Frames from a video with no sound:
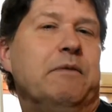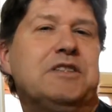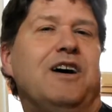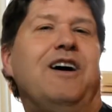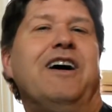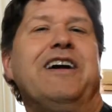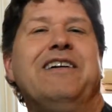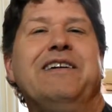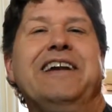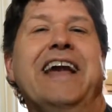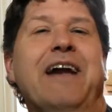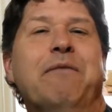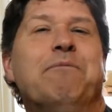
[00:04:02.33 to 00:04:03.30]
It's a hockey
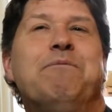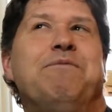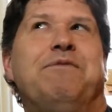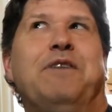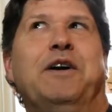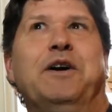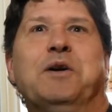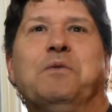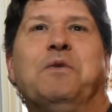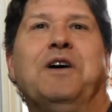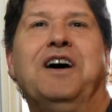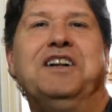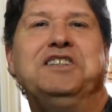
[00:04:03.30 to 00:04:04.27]
game funner to
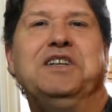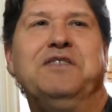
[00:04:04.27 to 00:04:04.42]
watch.